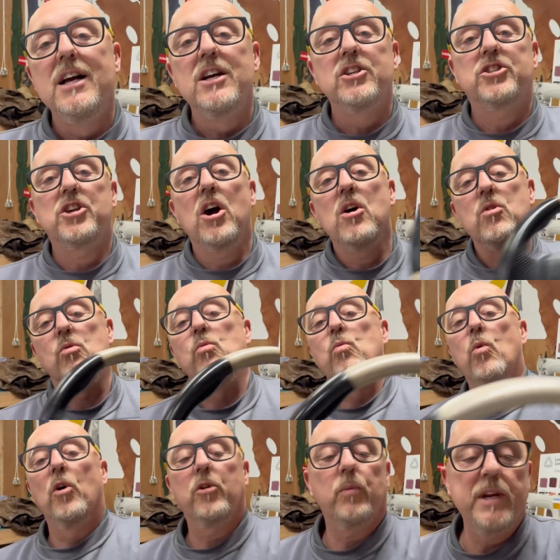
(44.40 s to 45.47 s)
So
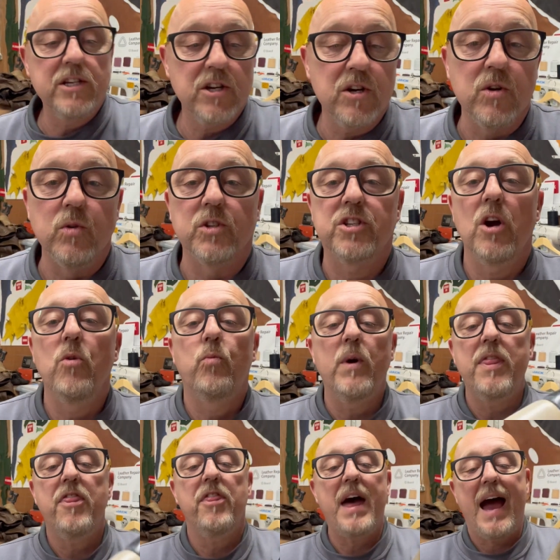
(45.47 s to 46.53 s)
what do? So
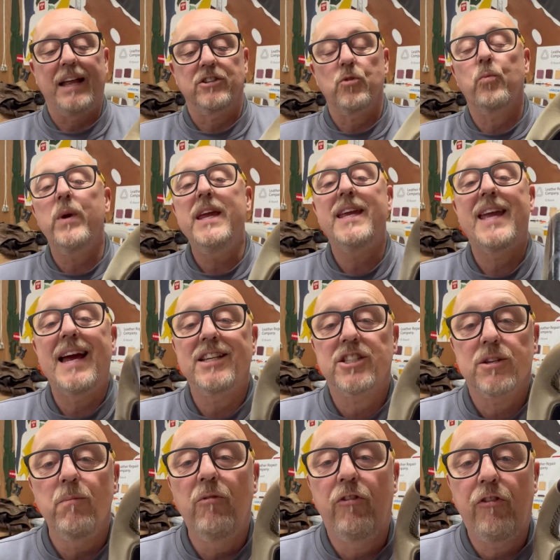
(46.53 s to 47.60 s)
with that we get
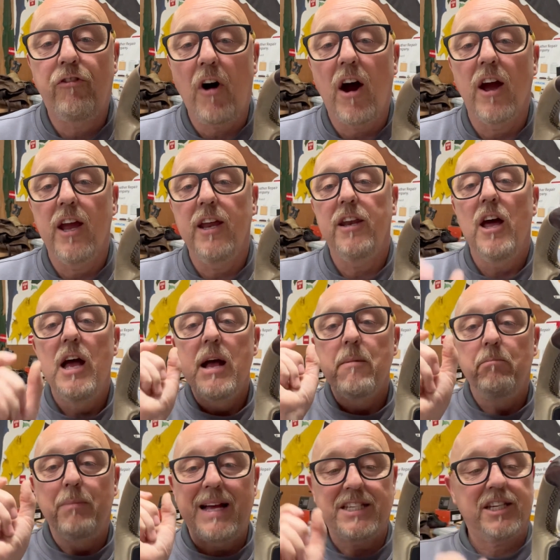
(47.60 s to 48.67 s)
some fine
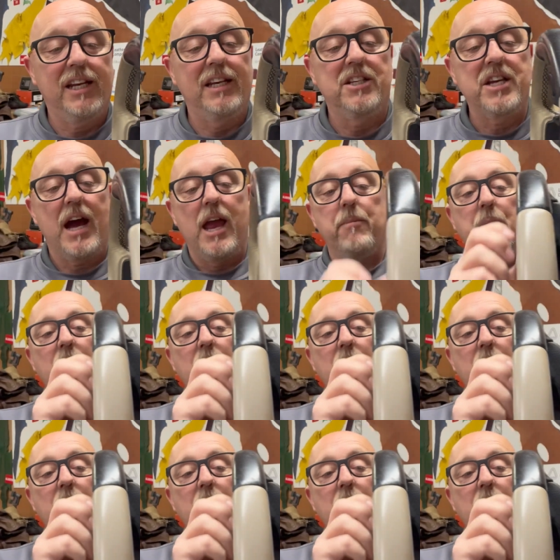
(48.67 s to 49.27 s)
masking tape.